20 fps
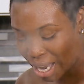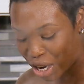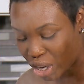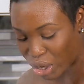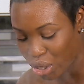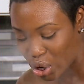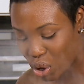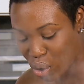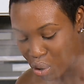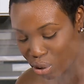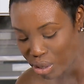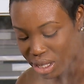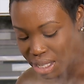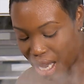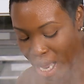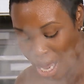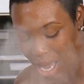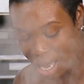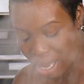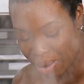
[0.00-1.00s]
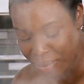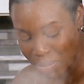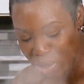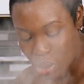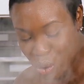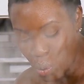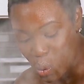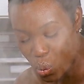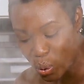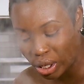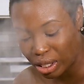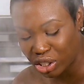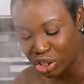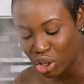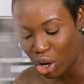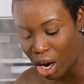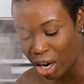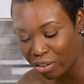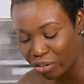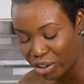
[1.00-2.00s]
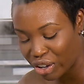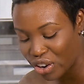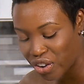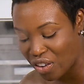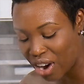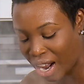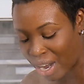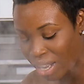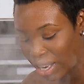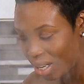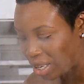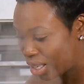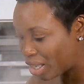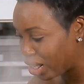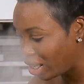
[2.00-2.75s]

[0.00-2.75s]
it on your own time. You will not regret it.